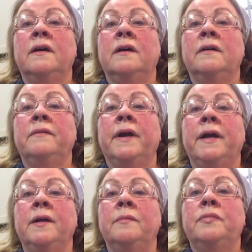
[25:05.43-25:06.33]
All
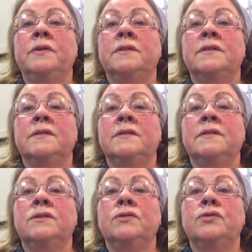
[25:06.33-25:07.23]
right,
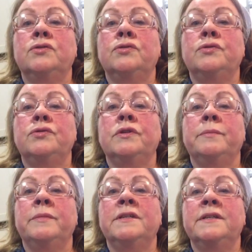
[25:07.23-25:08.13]
puts,
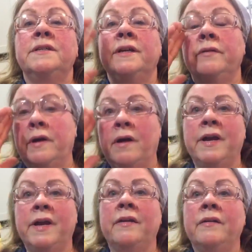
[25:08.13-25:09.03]
let me see, where are
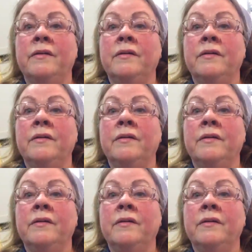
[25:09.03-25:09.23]
we here?